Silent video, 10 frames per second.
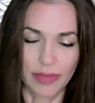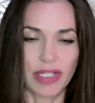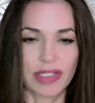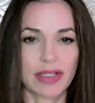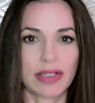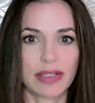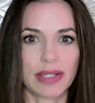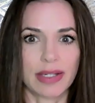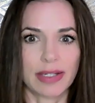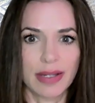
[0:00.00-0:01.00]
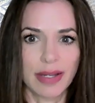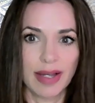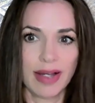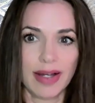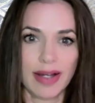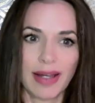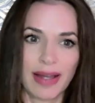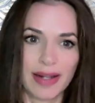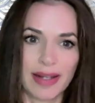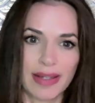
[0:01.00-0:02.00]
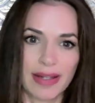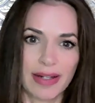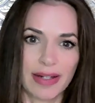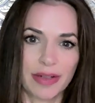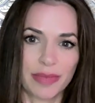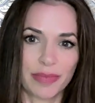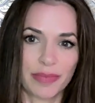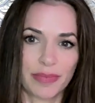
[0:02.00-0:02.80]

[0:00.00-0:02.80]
basically. And then,